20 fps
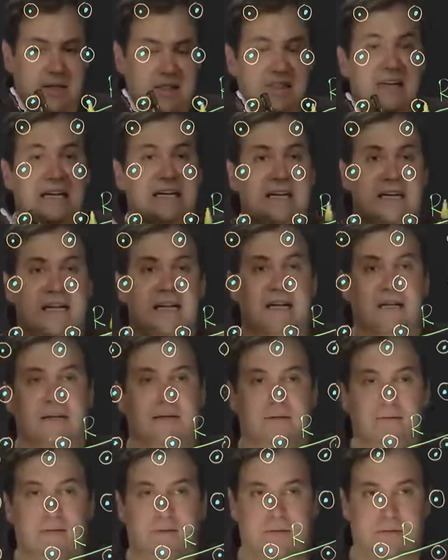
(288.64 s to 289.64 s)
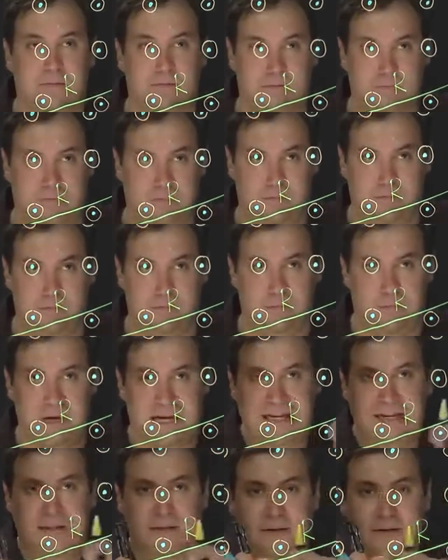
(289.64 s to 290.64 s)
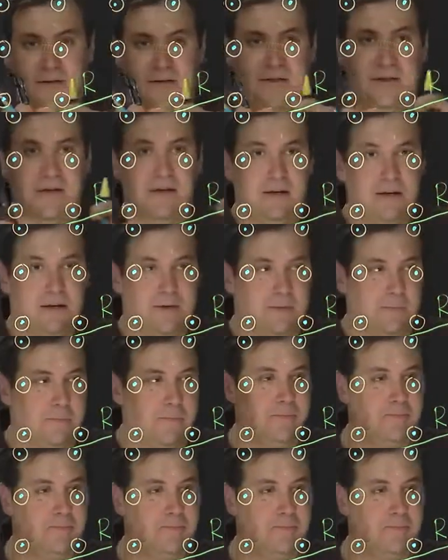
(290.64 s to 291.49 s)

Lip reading: thicken it, make it thick